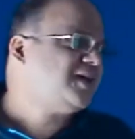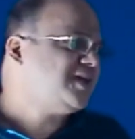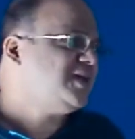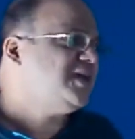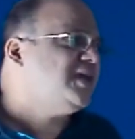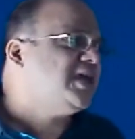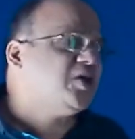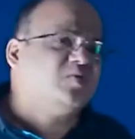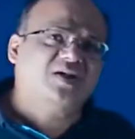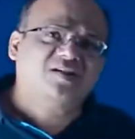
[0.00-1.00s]
SI.
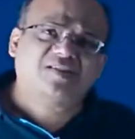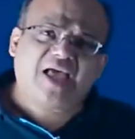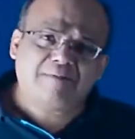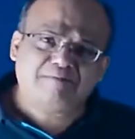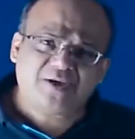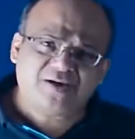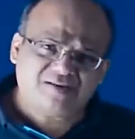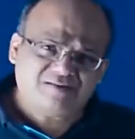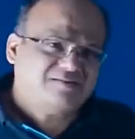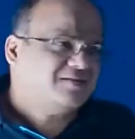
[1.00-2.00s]
Unit is
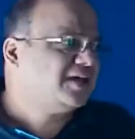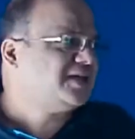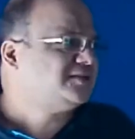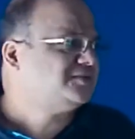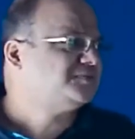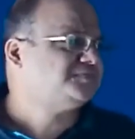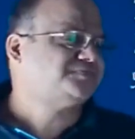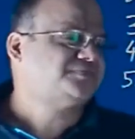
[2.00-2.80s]
ampere, right?